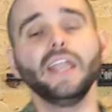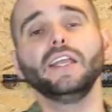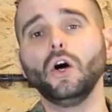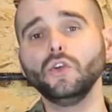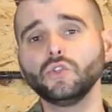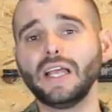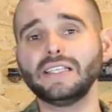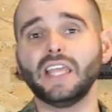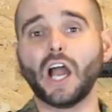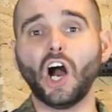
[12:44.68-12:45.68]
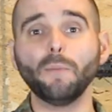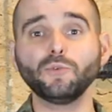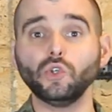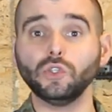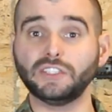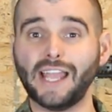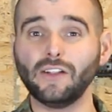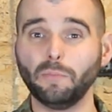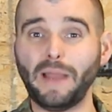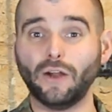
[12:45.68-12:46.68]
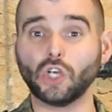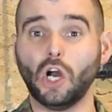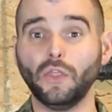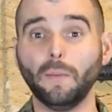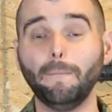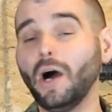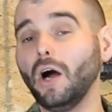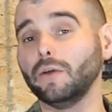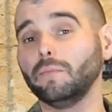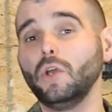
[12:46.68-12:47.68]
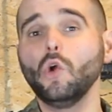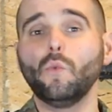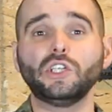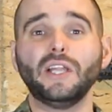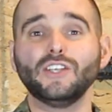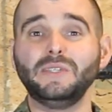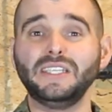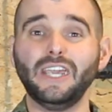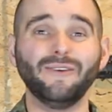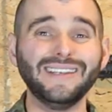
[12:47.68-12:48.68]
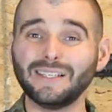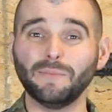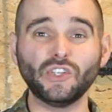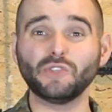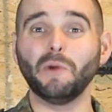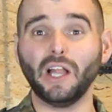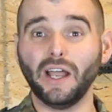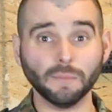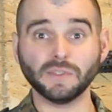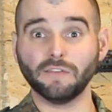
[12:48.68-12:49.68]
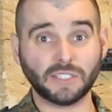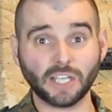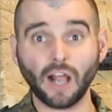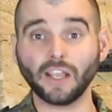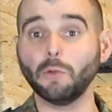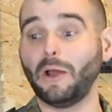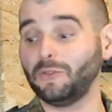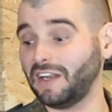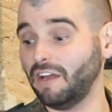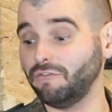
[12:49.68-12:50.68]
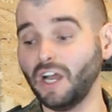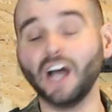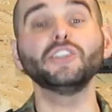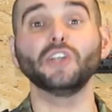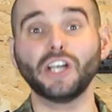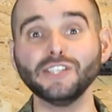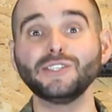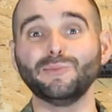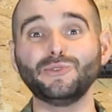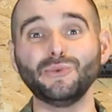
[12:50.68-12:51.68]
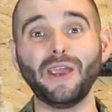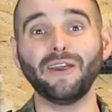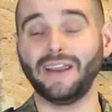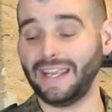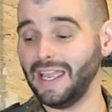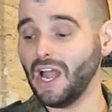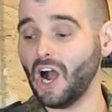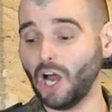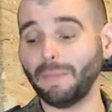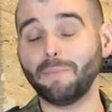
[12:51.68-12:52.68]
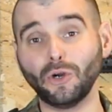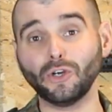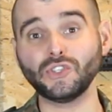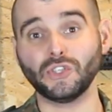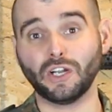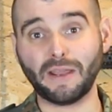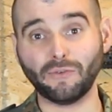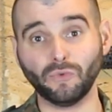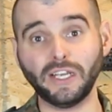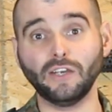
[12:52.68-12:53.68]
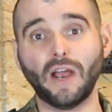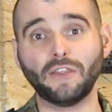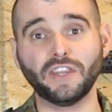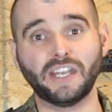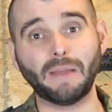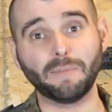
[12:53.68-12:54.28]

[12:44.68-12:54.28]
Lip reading: It also has the optional dangler pouch on the bottom, which allows me to carry some of the small items I've been talking about that I've gotten accustomed to wearing on my person, on my rig, rather than in my